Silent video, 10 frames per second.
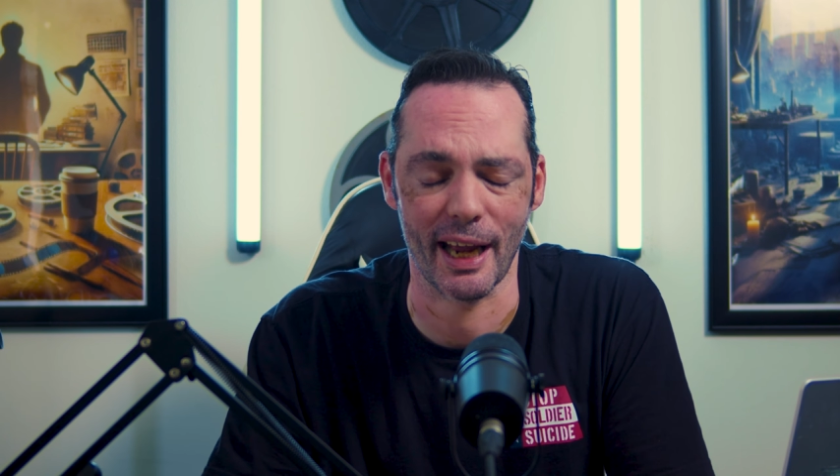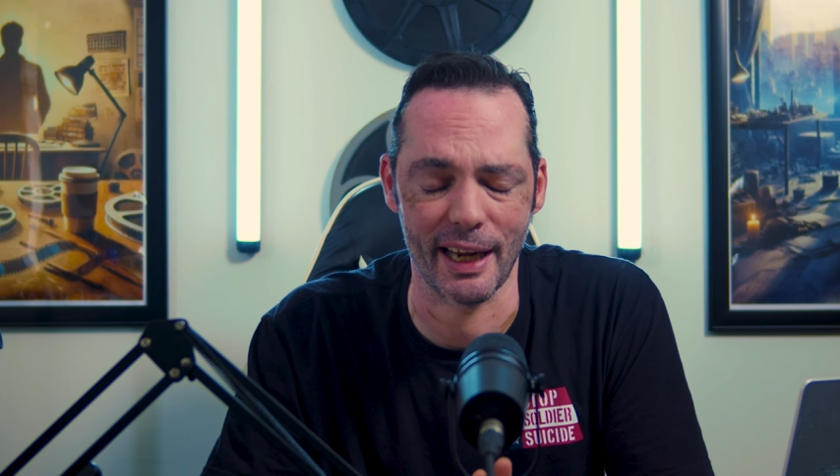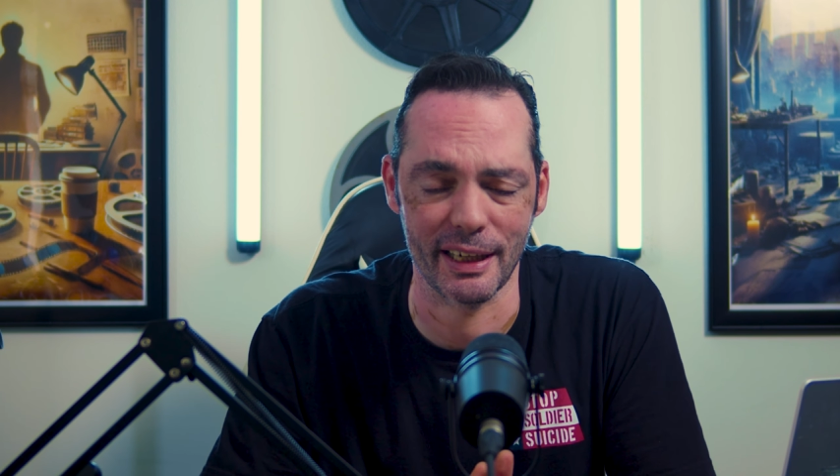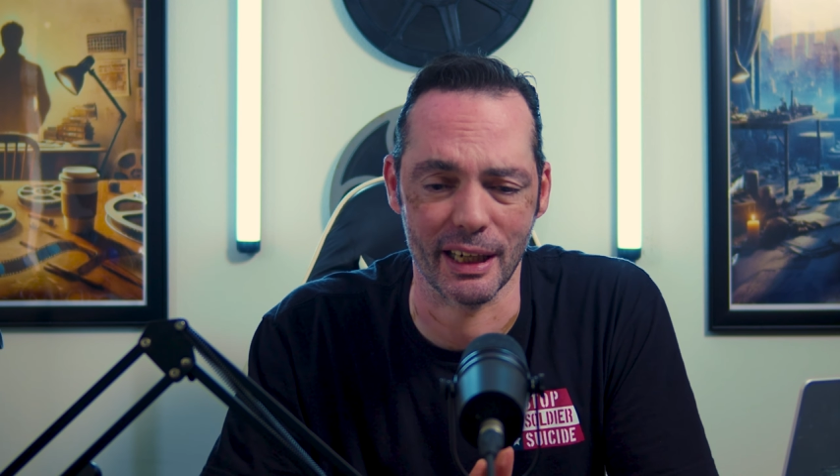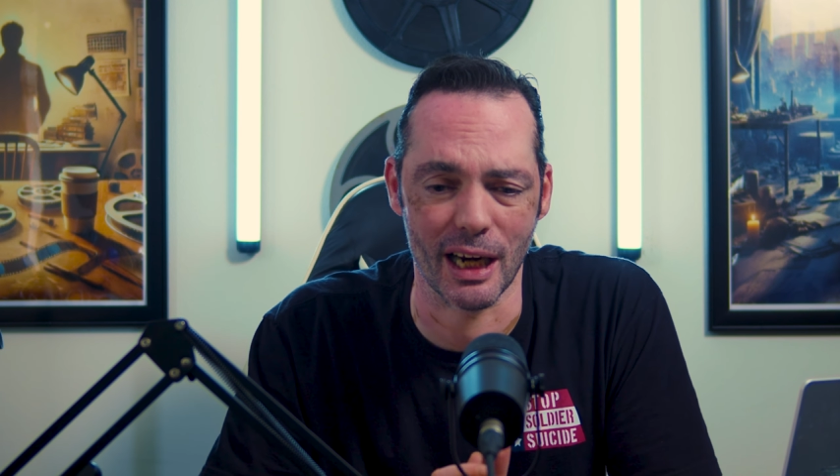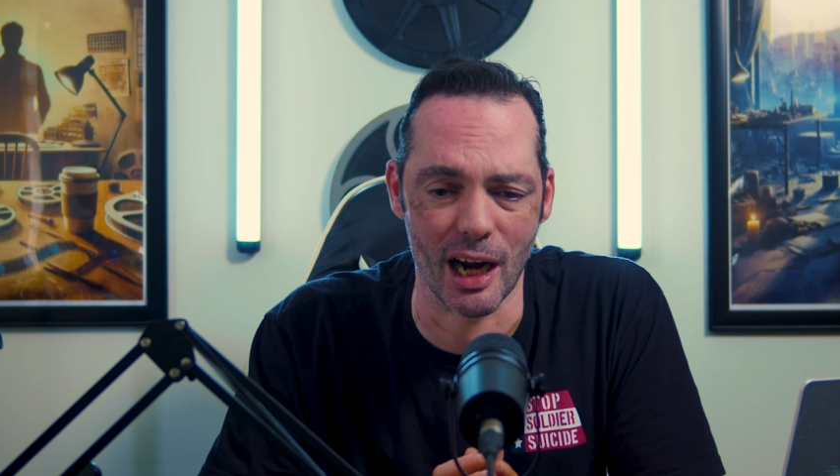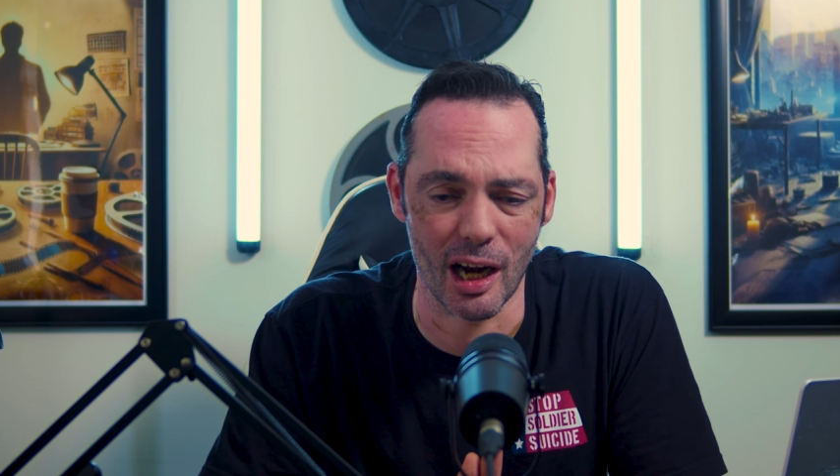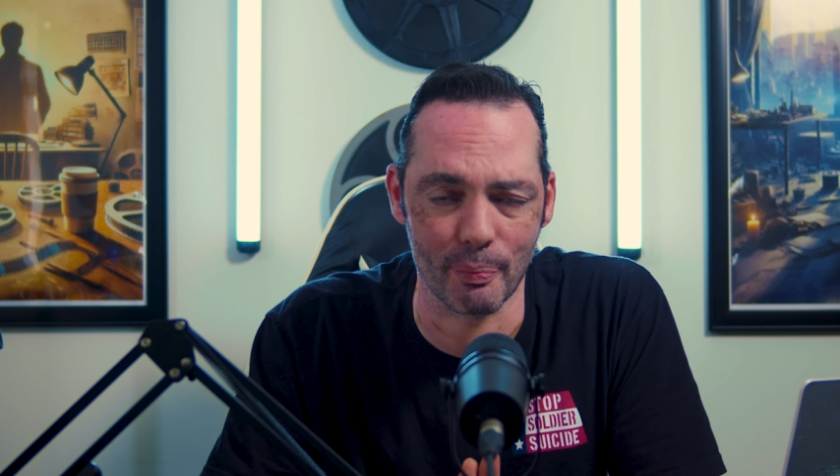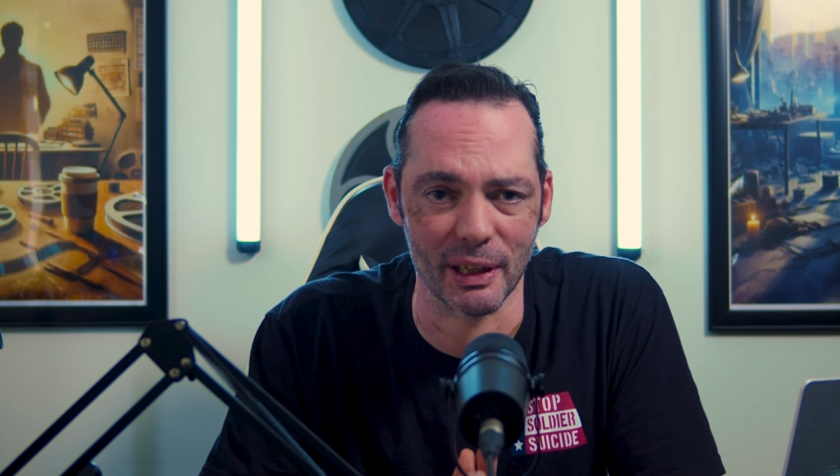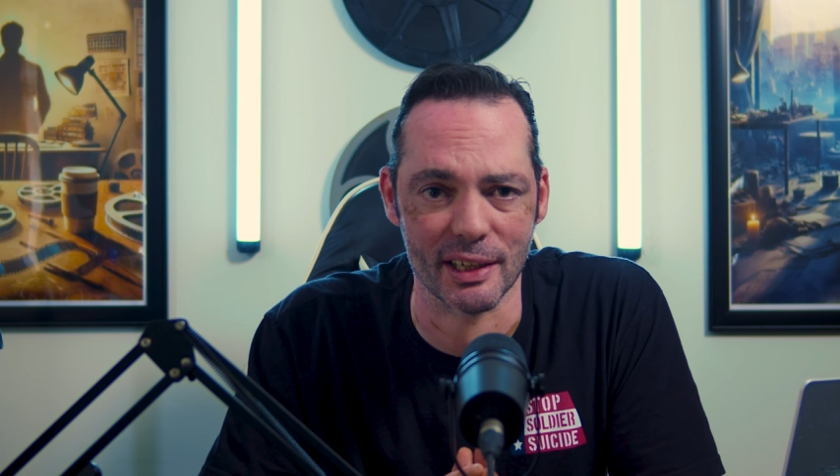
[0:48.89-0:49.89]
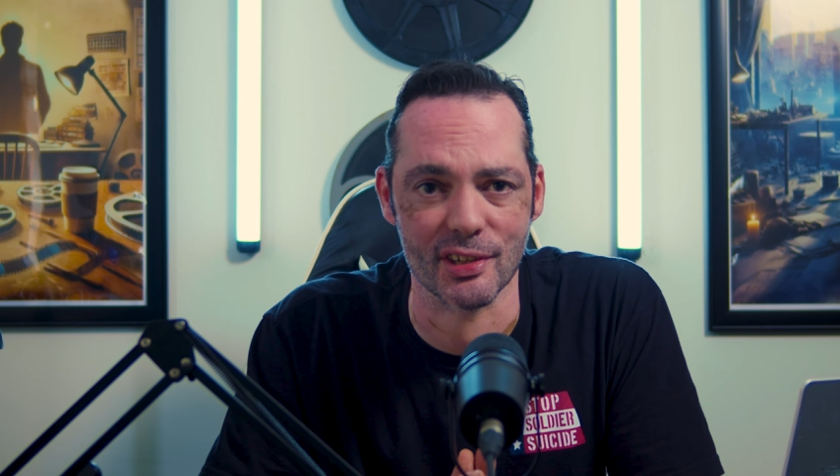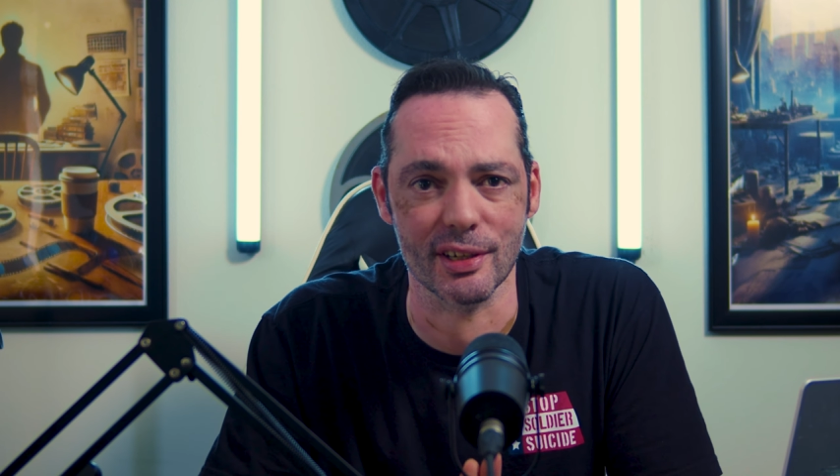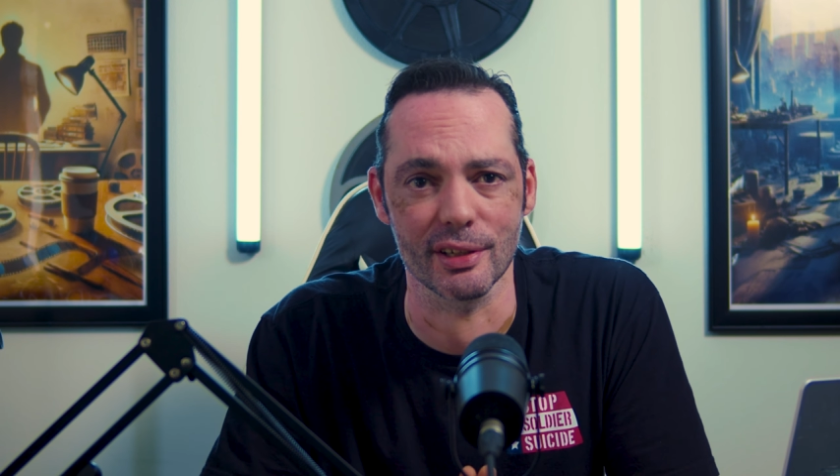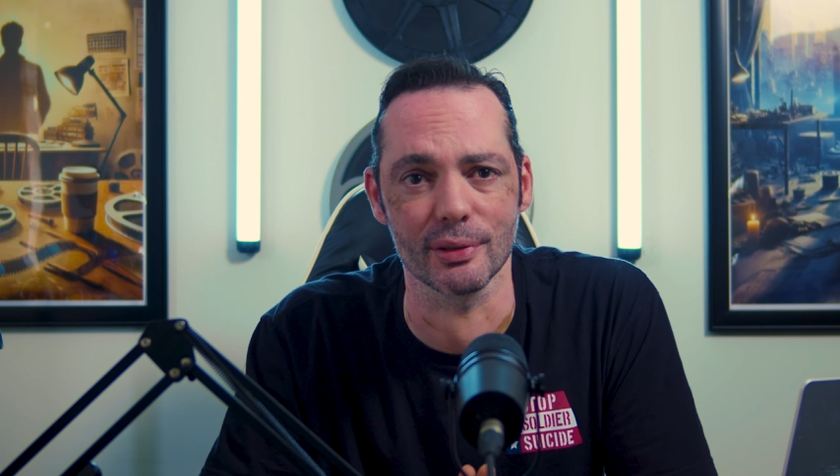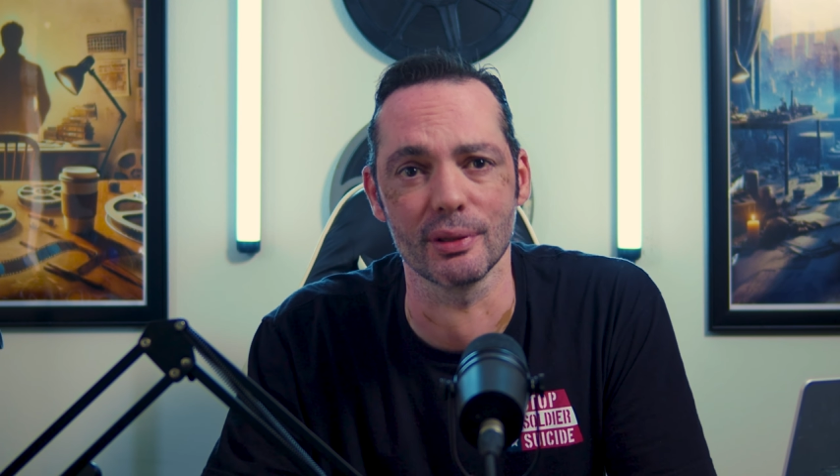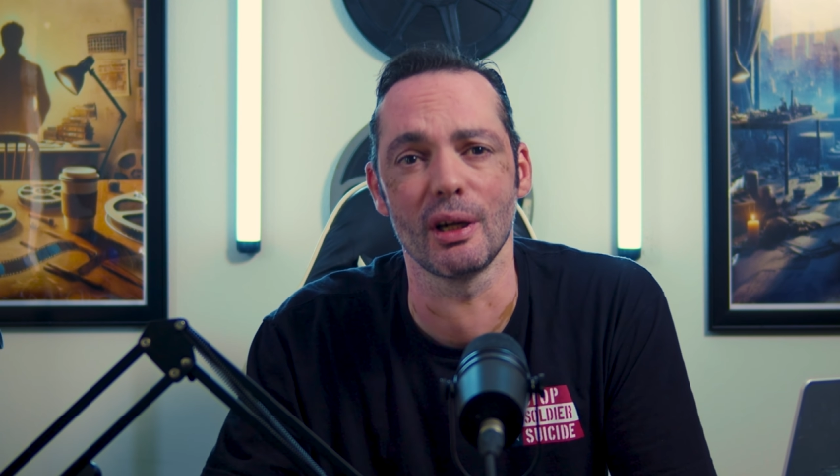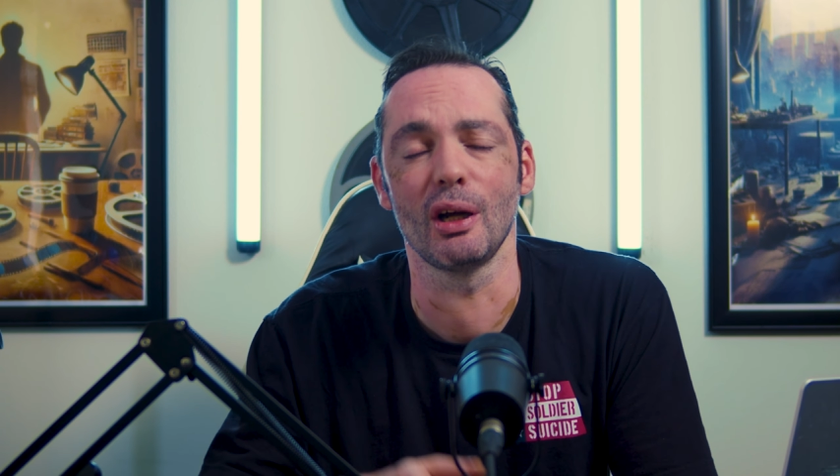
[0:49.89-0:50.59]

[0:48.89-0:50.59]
any complex skill